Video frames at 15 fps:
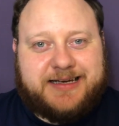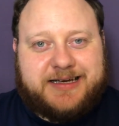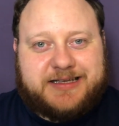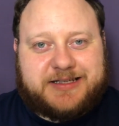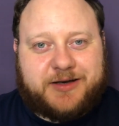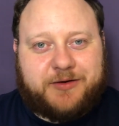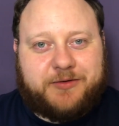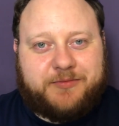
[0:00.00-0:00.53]

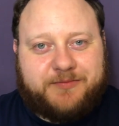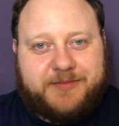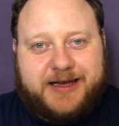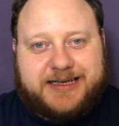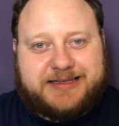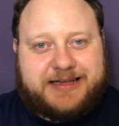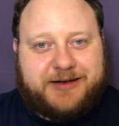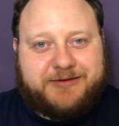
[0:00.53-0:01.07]
So
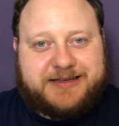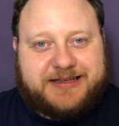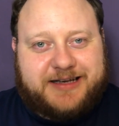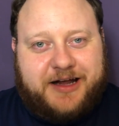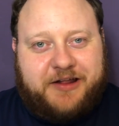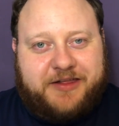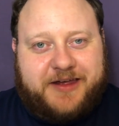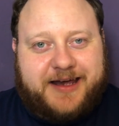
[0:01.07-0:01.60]
there is
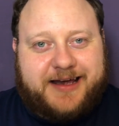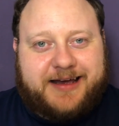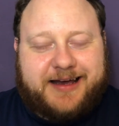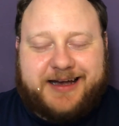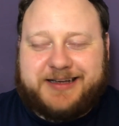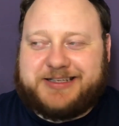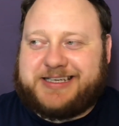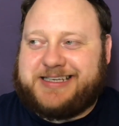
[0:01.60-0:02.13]
nothing.
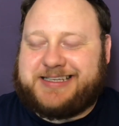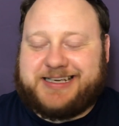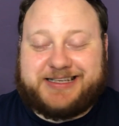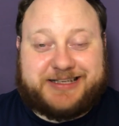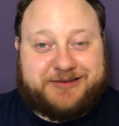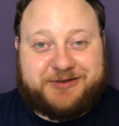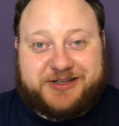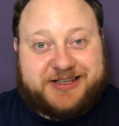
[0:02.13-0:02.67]
And she said
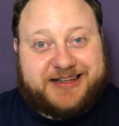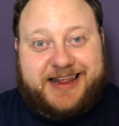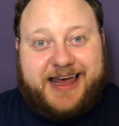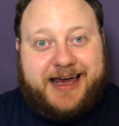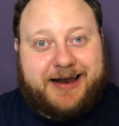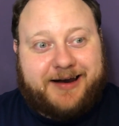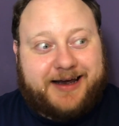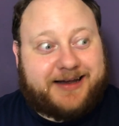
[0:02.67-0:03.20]
she was just
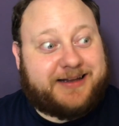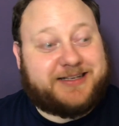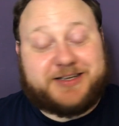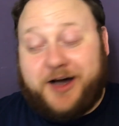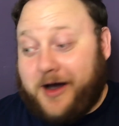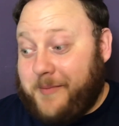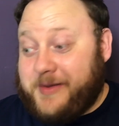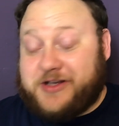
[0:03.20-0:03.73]
there like, this
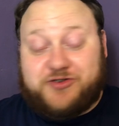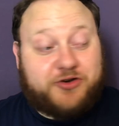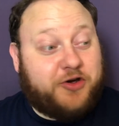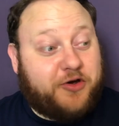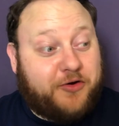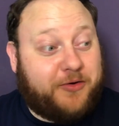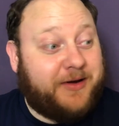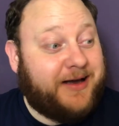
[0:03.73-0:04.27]
can't be
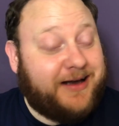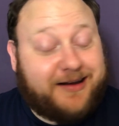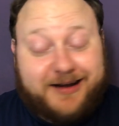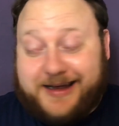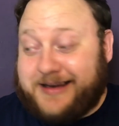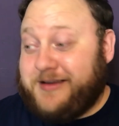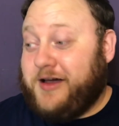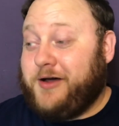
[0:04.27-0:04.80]
true.
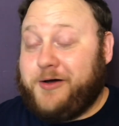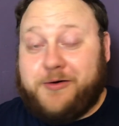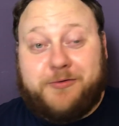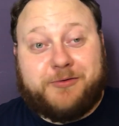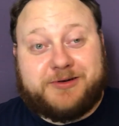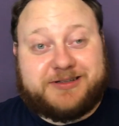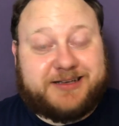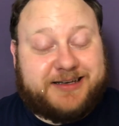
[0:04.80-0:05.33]
Like,
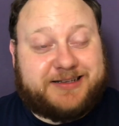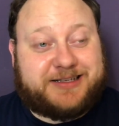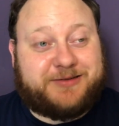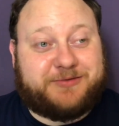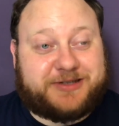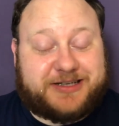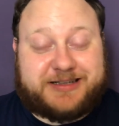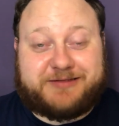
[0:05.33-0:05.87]
no. And she
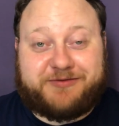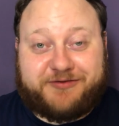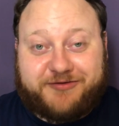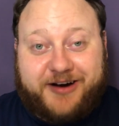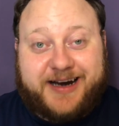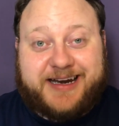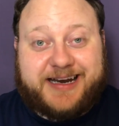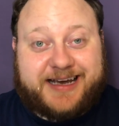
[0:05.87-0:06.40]
was just
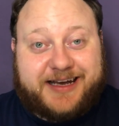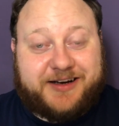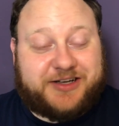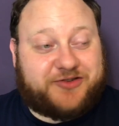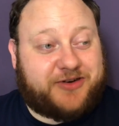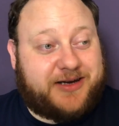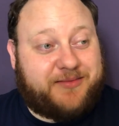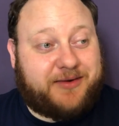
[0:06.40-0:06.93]
frantic in her
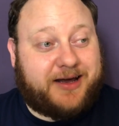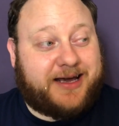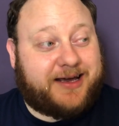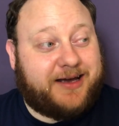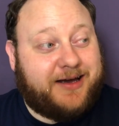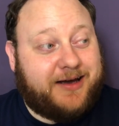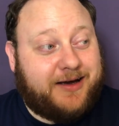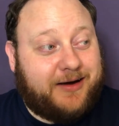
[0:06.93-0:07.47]
dream like,
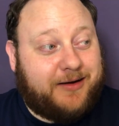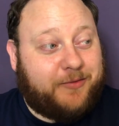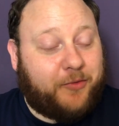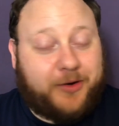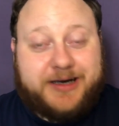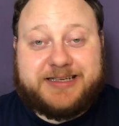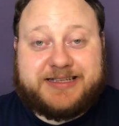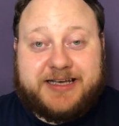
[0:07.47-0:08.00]

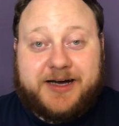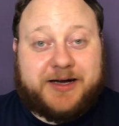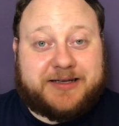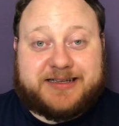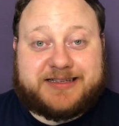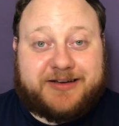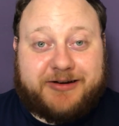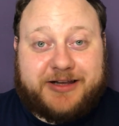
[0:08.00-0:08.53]
what is the
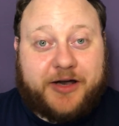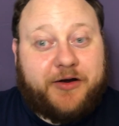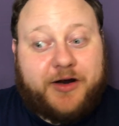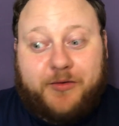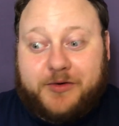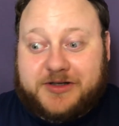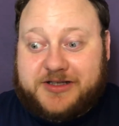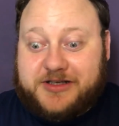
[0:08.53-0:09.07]
answer? I don't know
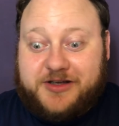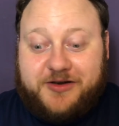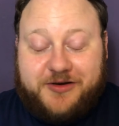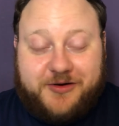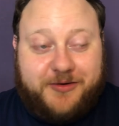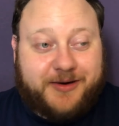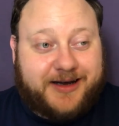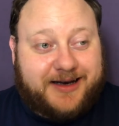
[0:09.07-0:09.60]
what to
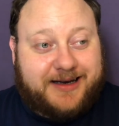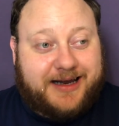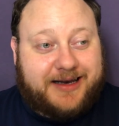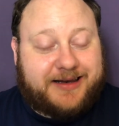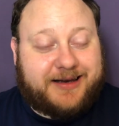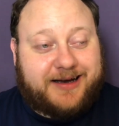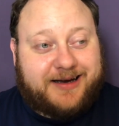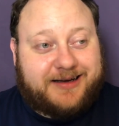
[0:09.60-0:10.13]
do.
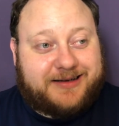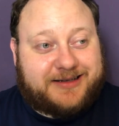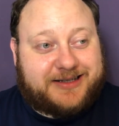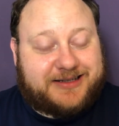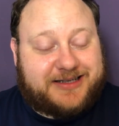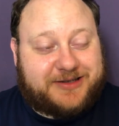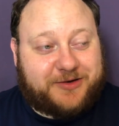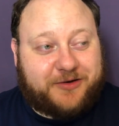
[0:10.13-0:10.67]
And
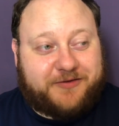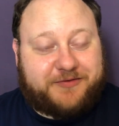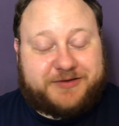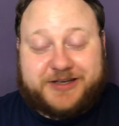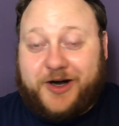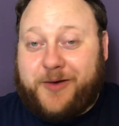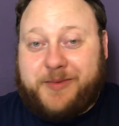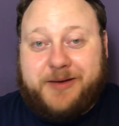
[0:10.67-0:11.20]
she sort of
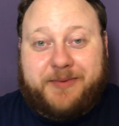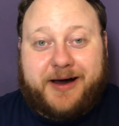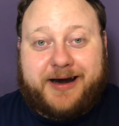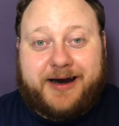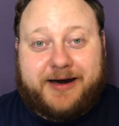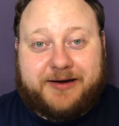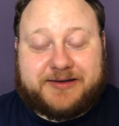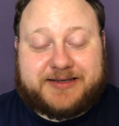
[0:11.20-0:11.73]
told me about
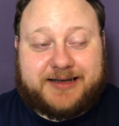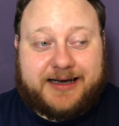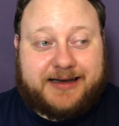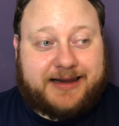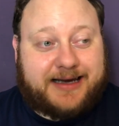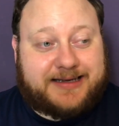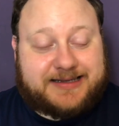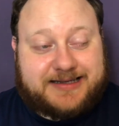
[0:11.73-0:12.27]
it. And I was like,
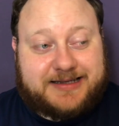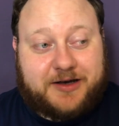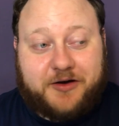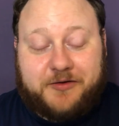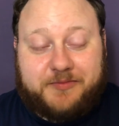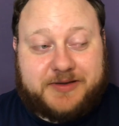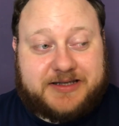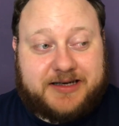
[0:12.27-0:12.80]
that's
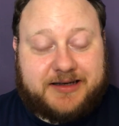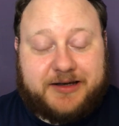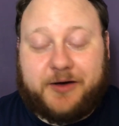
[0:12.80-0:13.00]
so bizarre.